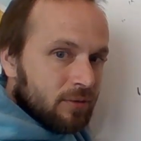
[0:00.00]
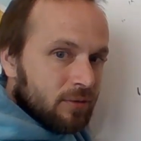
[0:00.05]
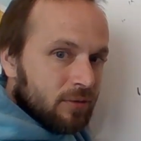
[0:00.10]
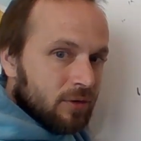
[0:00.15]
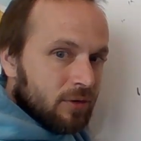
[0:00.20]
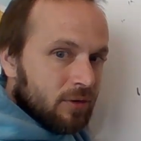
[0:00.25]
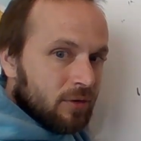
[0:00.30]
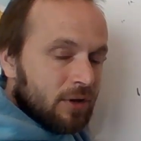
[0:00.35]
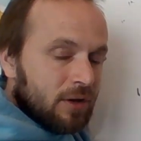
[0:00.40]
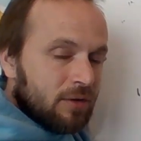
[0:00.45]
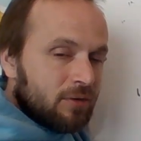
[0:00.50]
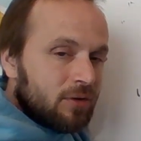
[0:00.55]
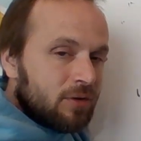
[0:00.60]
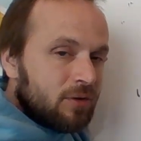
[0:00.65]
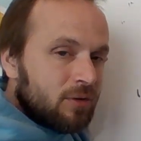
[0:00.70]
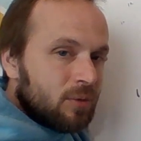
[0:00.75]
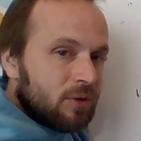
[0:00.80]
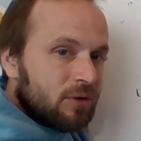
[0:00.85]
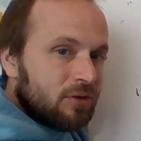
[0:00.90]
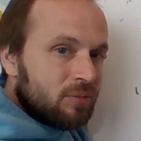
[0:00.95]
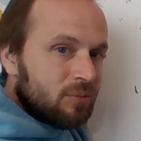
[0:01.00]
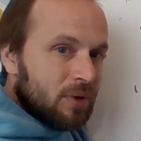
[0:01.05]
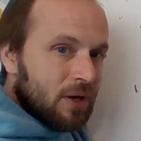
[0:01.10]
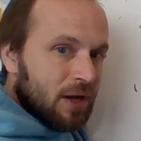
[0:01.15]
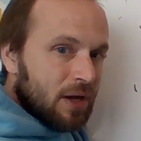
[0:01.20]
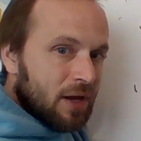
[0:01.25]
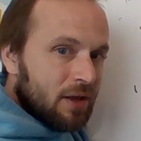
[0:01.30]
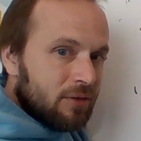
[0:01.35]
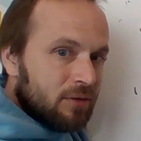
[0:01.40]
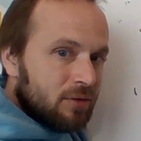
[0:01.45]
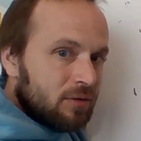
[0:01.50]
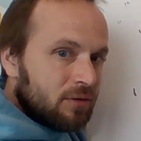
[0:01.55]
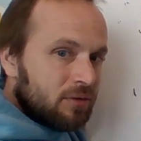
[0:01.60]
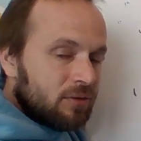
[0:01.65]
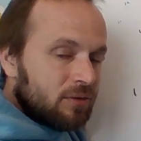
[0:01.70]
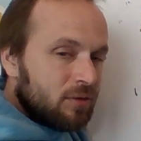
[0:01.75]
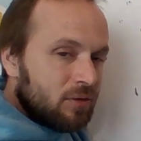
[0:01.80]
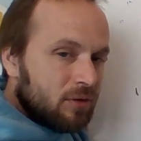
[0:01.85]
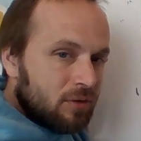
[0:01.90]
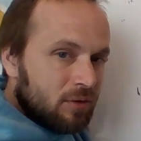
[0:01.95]
So you don't have to do much math. You
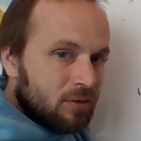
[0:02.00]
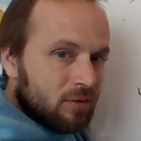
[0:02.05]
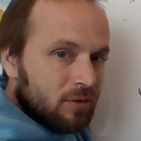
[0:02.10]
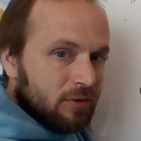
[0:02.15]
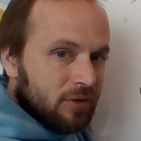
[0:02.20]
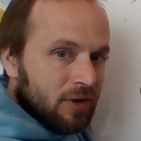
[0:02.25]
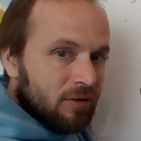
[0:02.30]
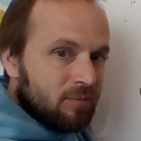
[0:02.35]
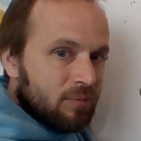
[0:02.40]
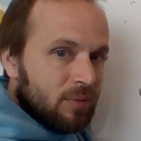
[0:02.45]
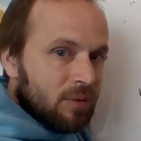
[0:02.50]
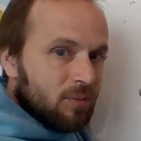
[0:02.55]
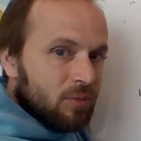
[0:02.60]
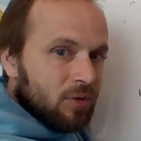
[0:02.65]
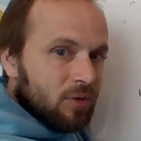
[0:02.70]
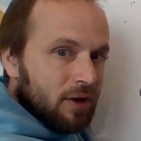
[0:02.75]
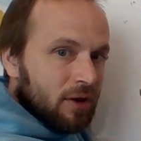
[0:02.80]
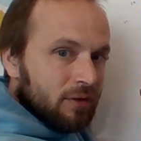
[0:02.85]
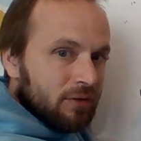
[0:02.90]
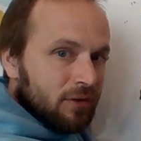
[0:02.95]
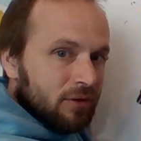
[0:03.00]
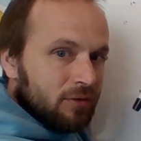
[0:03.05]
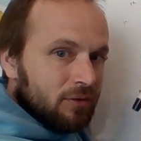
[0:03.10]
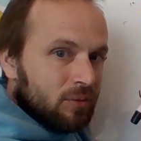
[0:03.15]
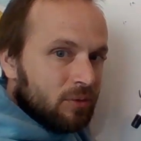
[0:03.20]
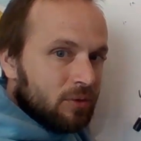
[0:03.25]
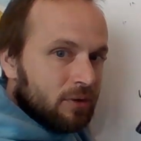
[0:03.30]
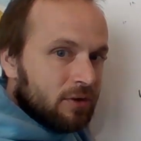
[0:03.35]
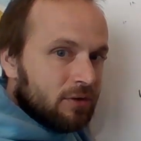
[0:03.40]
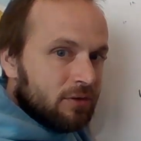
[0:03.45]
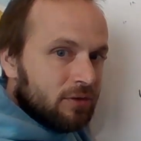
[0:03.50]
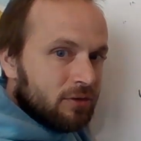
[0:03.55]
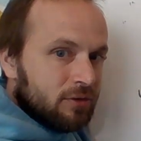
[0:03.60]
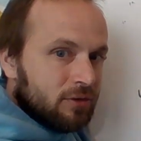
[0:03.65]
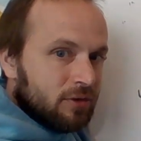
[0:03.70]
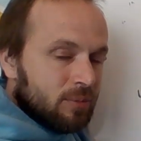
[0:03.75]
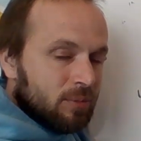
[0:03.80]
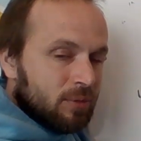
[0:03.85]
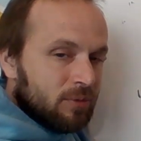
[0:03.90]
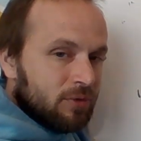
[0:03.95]
just have memorized this
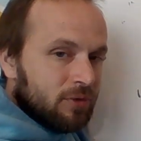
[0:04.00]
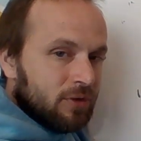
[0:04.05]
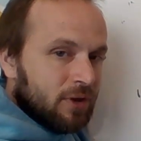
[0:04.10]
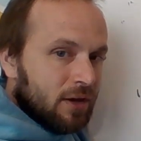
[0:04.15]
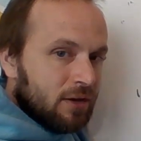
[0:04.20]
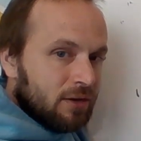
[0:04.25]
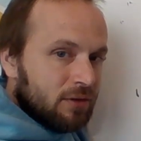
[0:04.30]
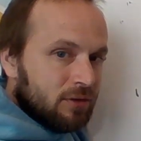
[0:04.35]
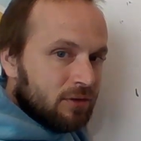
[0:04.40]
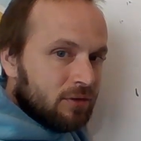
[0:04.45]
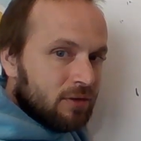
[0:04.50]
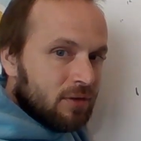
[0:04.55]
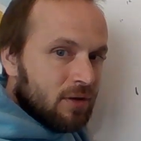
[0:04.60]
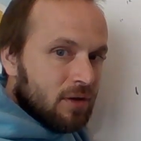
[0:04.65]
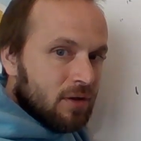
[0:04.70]
relationship of sides.